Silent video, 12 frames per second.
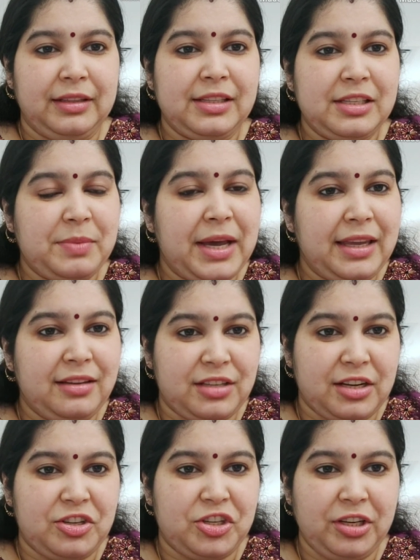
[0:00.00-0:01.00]
This is my
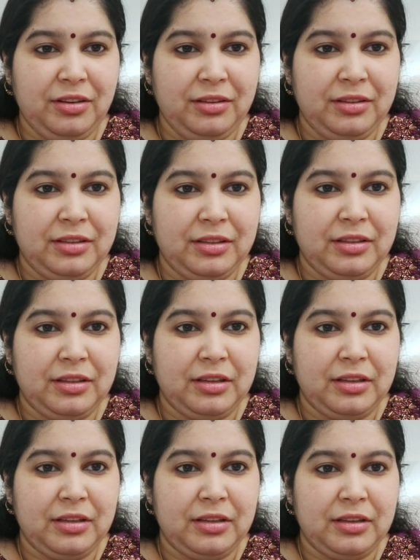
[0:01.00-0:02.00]
intention
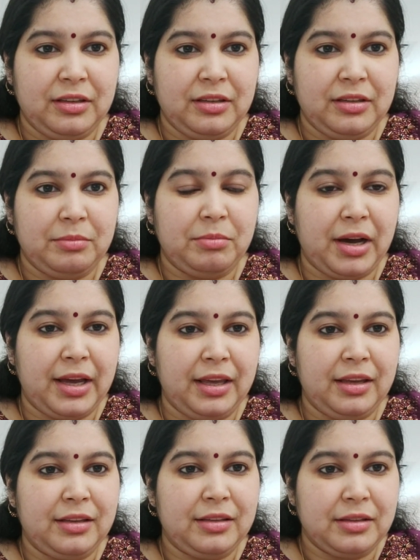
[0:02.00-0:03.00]

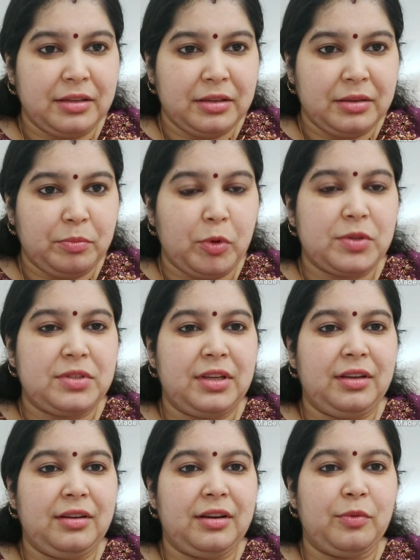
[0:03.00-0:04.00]
by
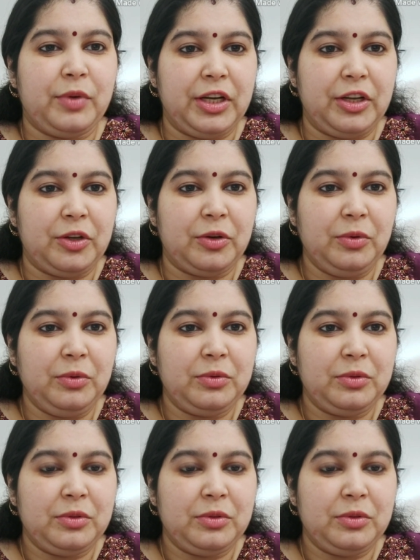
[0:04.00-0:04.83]
posting a video,